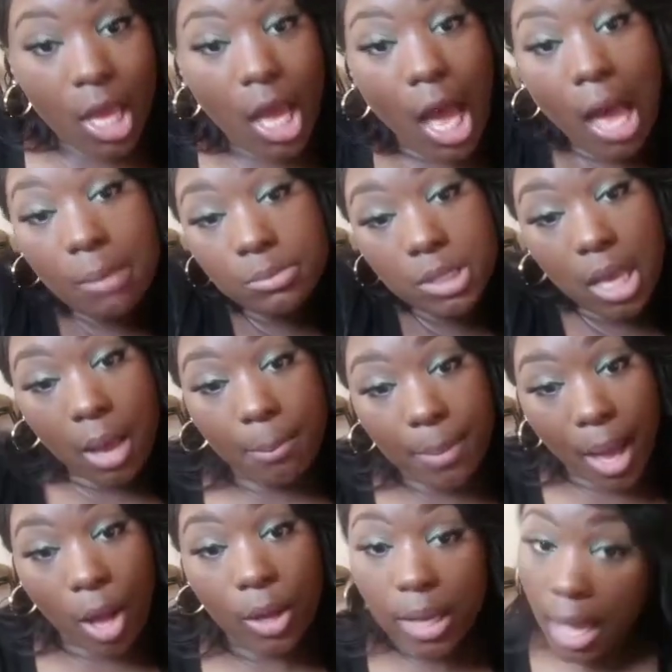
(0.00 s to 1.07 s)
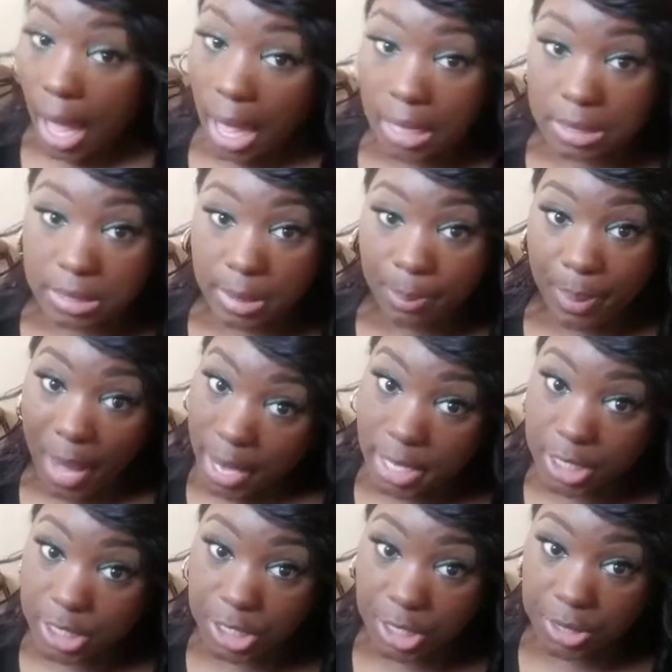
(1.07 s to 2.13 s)
I'm talking about
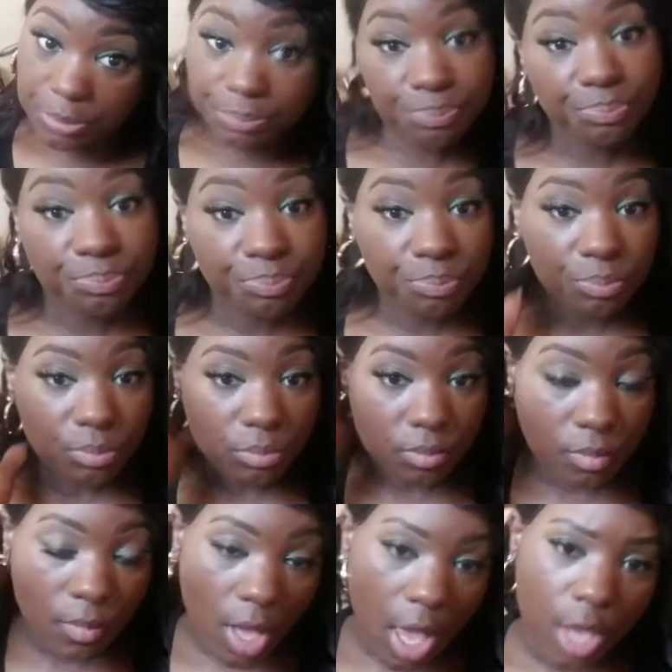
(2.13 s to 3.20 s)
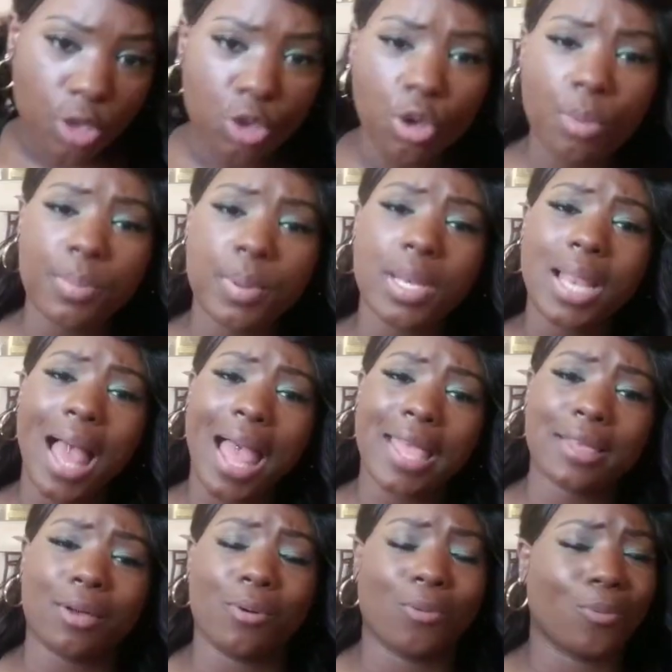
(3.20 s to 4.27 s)
constipation. And you'll be
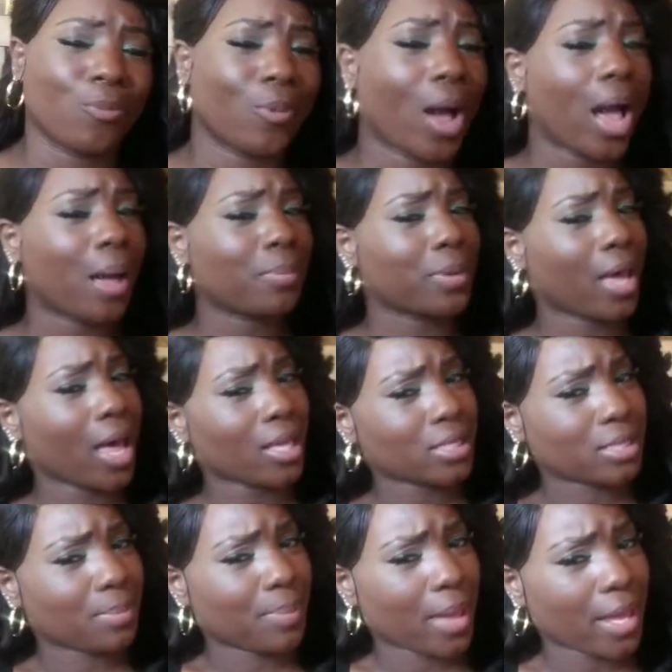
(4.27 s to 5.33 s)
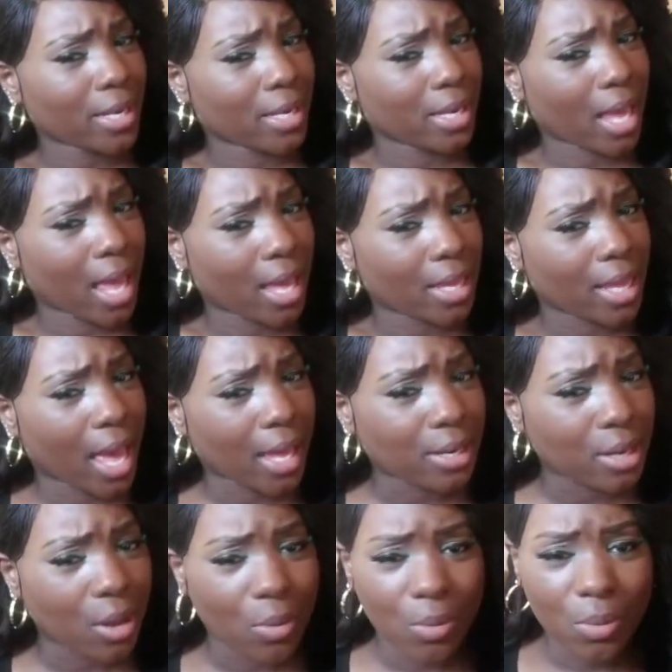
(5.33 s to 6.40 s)
like, why I'm constipated and I ain't got
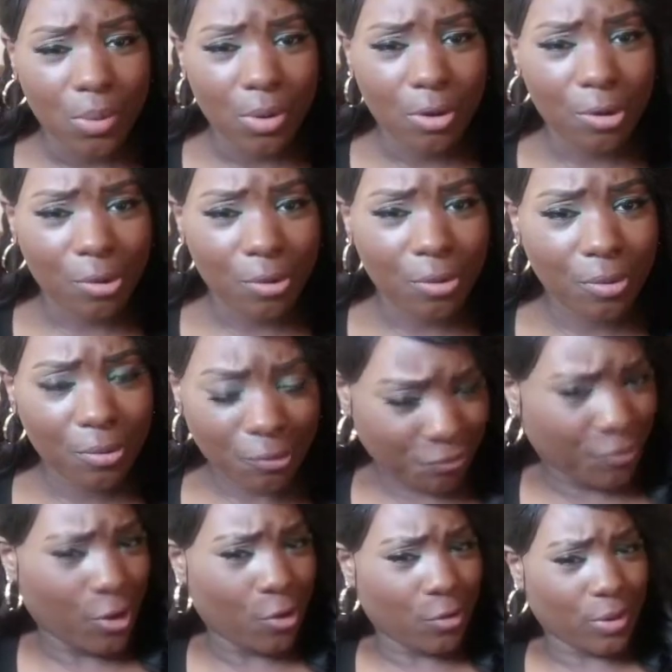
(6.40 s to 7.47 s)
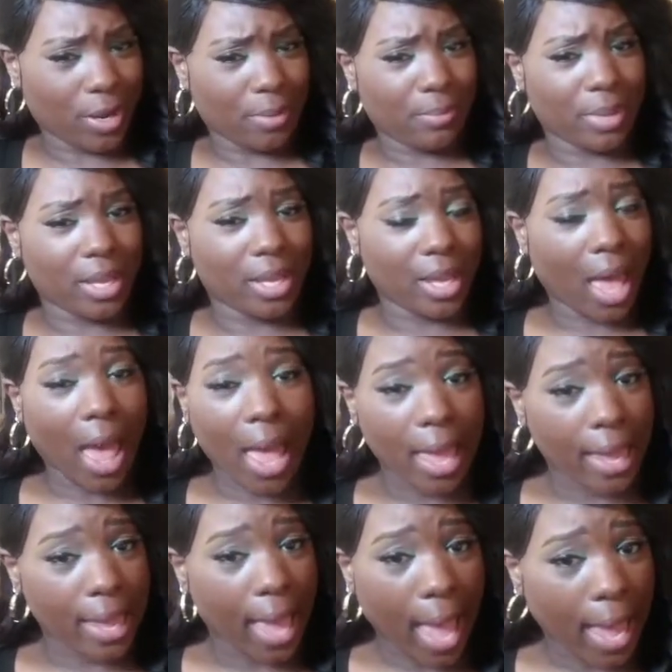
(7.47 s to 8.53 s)
no food in me? I
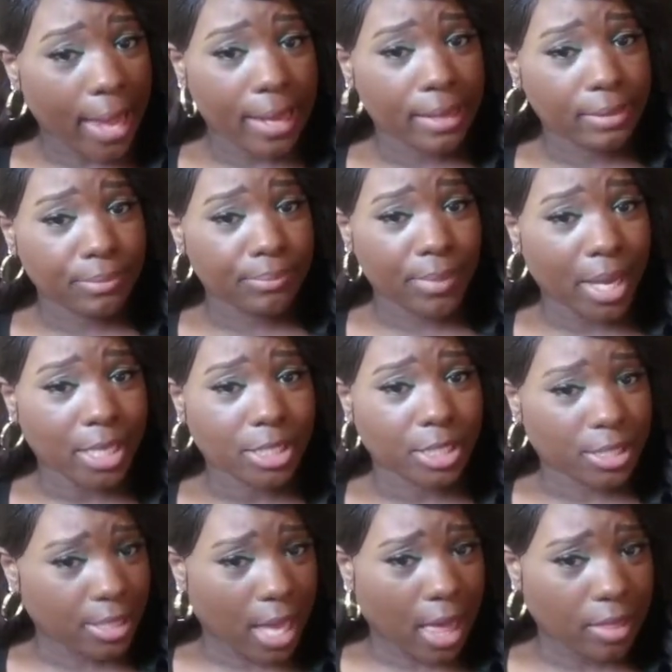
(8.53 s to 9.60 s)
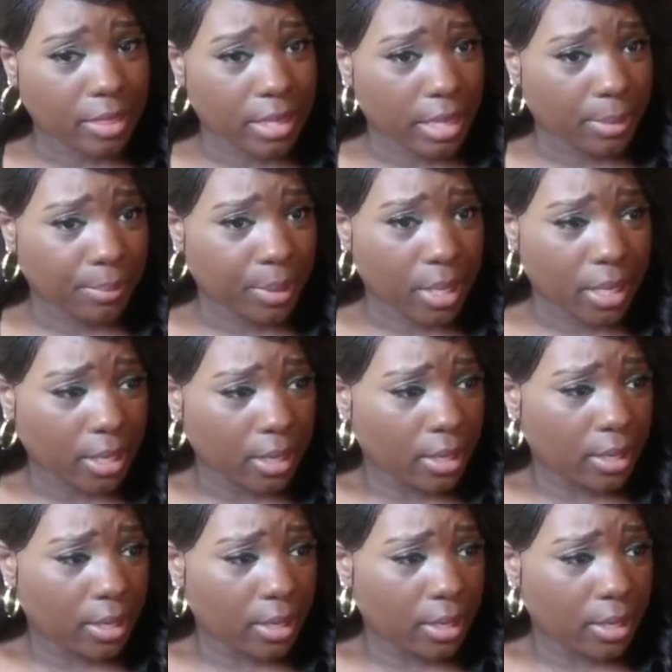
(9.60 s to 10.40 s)
ain't ate much of nothing, but